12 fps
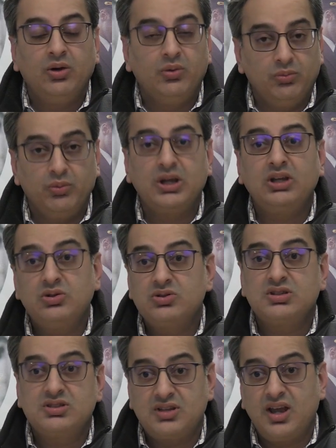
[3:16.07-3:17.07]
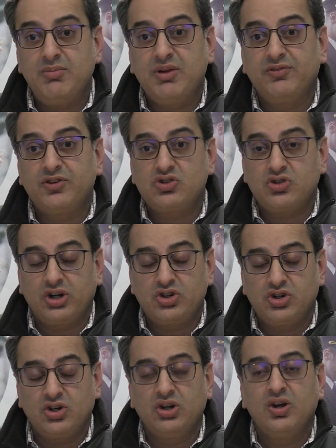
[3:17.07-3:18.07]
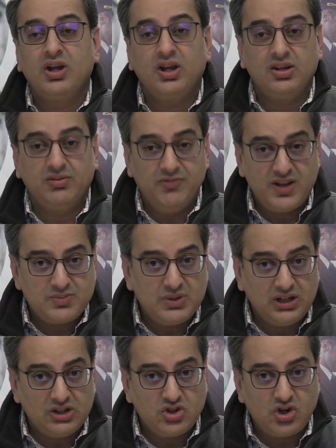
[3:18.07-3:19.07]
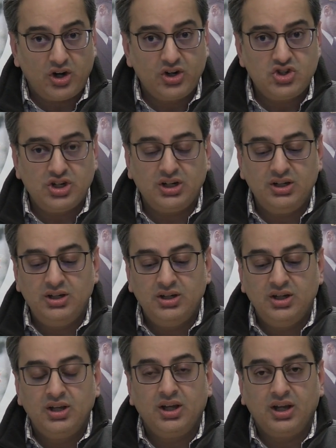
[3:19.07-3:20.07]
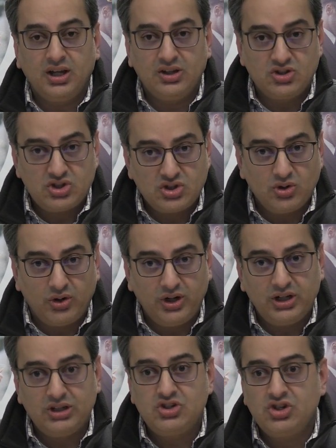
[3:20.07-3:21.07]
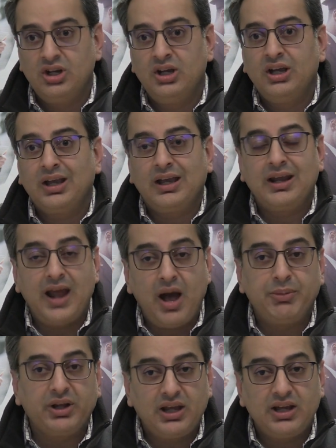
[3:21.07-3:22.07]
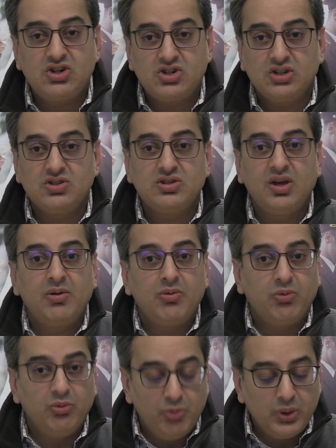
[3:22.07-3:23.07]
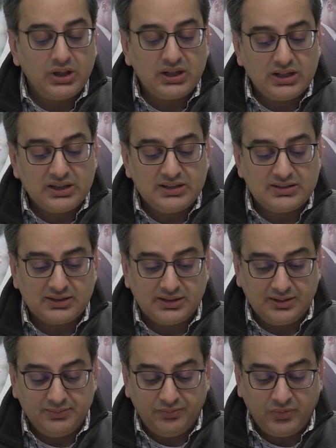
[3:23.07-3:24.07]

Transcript: reuse the same infrastructure, investment in charging, in storage, in applications really easily.